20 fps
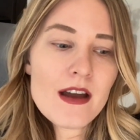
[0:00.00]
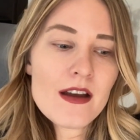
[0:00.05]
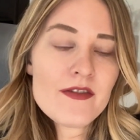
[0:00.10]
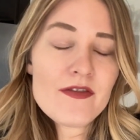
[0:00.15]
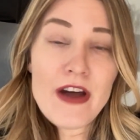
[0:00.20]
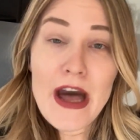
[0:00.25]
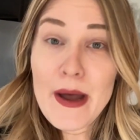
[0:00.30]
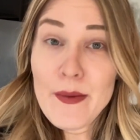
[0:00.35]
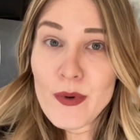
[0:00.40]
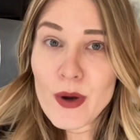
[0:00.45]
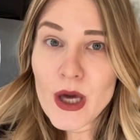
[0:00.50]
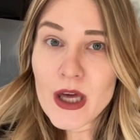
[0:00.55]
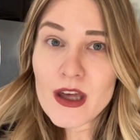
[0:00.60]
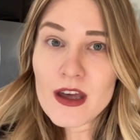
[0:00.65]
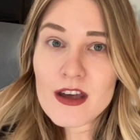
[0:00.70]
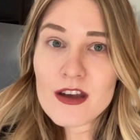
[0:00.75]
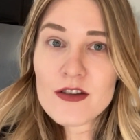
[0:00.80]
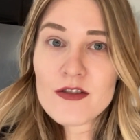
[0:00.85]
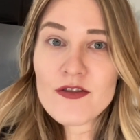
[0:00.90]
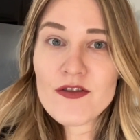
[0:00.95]

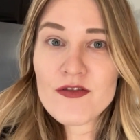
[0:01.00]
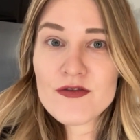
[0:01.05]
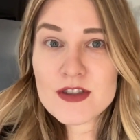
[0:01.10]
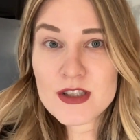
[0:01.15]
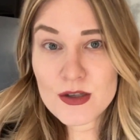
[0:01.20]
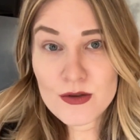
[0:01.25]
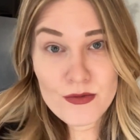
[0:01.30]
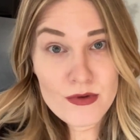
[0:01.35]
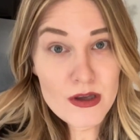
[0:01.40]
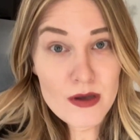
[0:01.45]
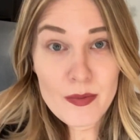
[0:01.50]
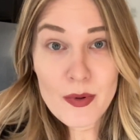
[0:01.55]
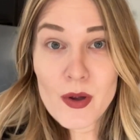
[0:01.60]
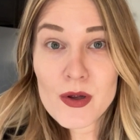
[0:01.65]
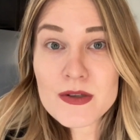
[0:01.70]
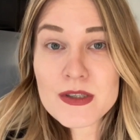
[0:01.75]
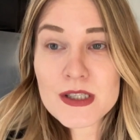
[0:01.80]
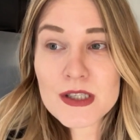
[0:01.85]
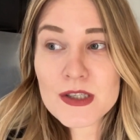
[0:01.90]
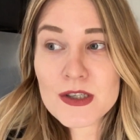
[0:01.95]
fabric to
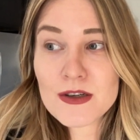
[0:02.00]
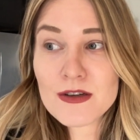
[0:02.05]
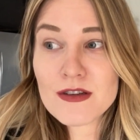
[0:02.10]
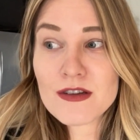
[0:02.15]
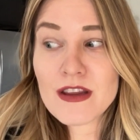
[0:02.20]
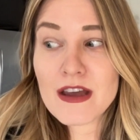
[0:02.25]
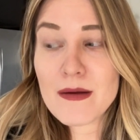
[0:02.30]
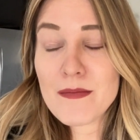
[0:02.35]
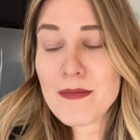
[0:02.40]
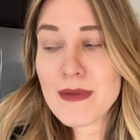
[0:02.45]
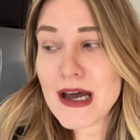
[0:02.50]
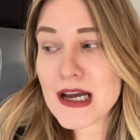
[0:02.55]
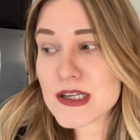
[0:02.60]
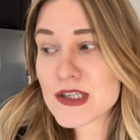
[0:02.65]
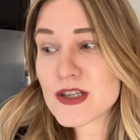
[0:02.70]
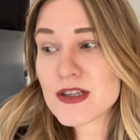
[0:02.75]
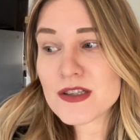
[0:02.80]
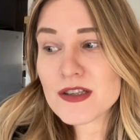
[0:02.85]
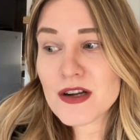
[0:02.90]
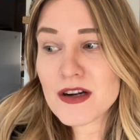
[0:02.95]
reupholster that
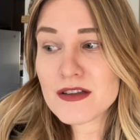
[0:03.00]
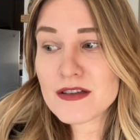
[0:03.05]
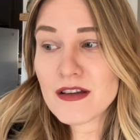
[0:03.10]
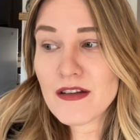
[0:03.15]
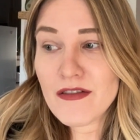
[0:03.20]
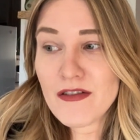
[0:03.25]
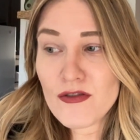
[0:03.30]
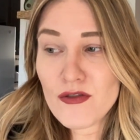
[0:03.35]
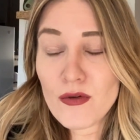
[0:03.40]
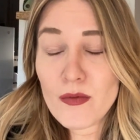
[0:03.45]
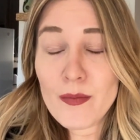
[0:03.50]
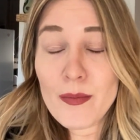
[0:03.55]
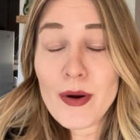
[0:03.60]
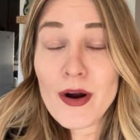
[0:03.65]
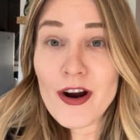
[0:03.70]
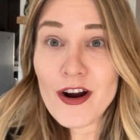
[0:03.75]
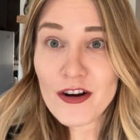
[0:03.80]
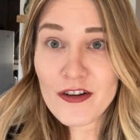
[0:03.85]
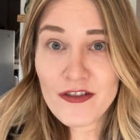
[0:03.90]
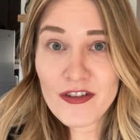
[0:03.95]
matches our living room
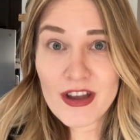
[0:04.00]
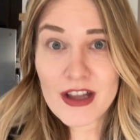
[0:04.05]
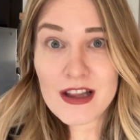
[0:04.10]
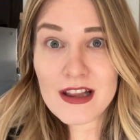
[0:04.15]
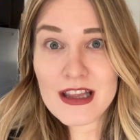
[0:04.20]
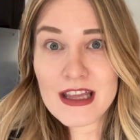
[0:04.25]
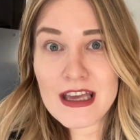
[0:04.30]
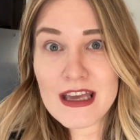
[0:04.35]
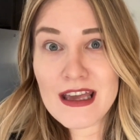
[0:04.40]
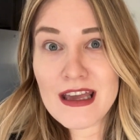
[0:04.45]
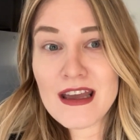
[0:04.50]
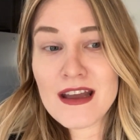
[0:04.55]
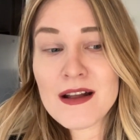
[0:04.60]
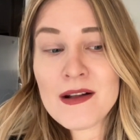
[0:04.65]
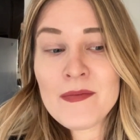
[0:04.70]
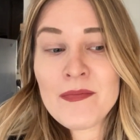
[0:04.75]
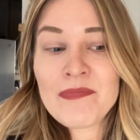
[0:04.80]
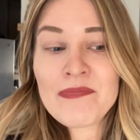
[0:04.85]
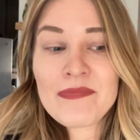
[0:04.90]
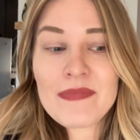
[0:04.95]
perfectly.
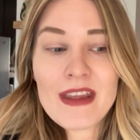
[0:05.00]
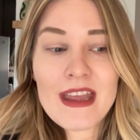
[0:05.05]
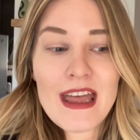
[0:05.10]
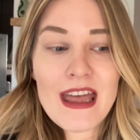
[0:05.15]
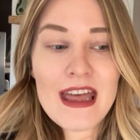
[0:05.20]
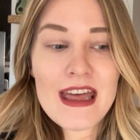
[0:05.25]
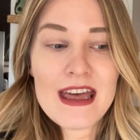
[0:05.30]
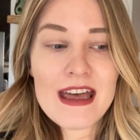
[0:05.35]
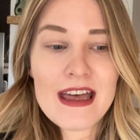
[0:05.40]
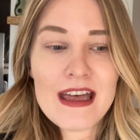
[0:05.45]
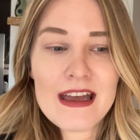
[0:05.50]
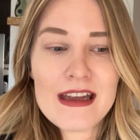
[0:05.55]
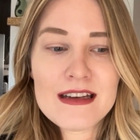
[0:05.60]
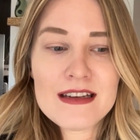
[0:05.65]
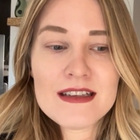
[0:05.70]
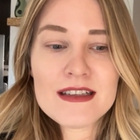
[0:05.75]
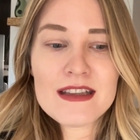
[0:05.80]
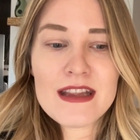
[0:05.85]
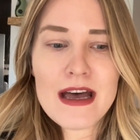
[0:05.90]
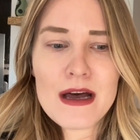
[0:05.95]

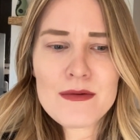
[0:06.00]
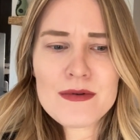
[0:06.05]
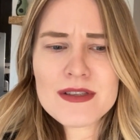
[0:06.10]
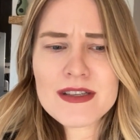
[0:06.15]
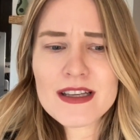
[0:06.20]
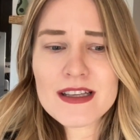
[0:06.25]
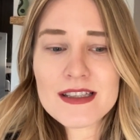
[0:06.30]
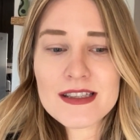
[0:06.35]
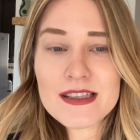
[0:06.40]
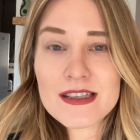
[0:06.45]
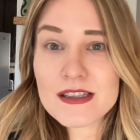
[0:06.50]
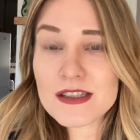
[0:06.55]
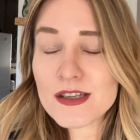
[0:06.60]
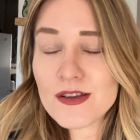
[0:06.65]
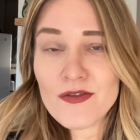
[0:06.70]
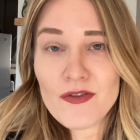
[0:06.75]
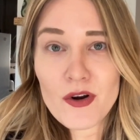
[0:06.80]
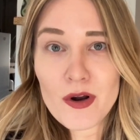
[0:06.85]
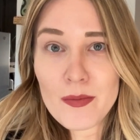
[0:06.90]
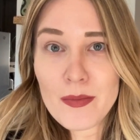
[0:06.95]
And that was like
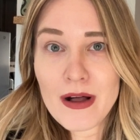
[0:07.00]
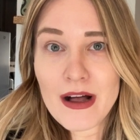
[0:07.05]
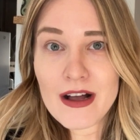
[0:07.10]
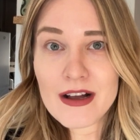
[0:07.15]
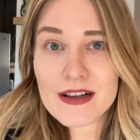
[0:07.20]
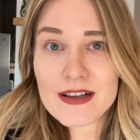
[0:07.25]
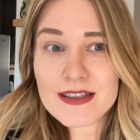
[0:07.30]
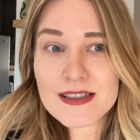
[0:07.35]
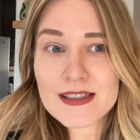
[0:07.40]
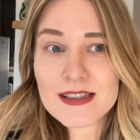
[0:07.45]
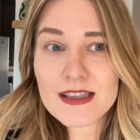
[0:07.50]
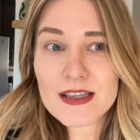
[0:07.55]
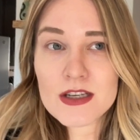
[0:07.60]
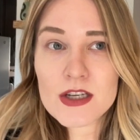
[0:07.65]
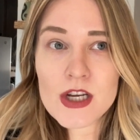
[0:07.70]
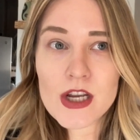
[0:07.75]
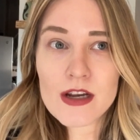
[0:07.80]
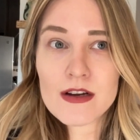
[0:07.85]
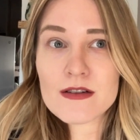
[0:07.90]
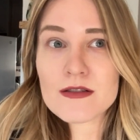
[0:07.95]
64 bucks. The
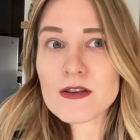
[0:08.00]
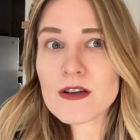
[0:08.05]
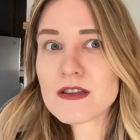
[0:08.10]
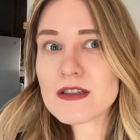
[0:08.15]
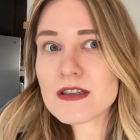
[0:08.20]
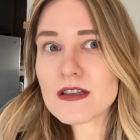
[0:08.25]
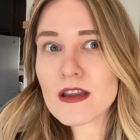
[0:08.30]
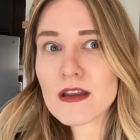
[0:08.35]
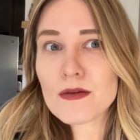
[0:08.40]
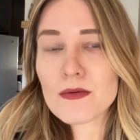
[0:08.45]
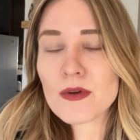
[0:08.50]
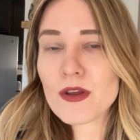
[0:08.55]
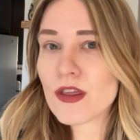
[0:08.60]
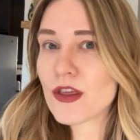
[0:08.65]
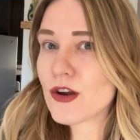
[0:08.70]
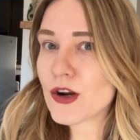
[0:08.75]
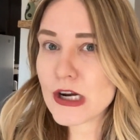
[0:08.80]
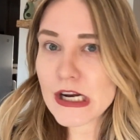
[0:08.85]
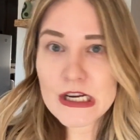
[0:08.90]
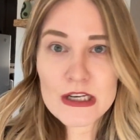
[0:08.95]
chairs altogether were
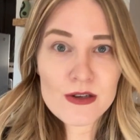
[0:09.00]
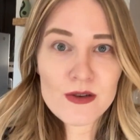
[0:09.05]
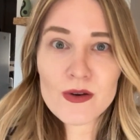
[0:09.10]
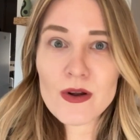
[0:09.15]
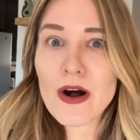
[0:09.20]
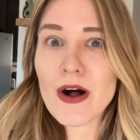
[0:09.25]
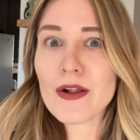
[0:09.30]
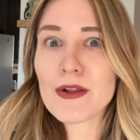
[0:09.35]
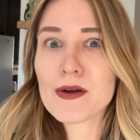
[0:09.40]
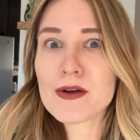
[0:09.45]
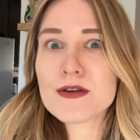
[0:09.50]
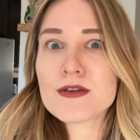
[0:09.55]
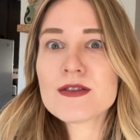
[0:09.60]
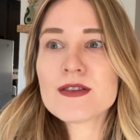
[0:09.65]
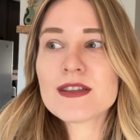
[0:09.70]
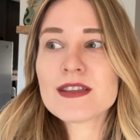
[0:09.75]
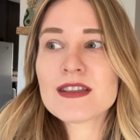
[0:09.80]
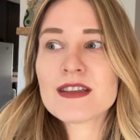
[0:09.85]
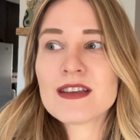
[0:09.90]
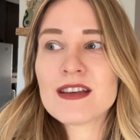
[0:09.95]

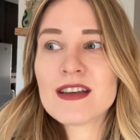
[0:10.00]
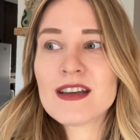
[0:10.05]
$32.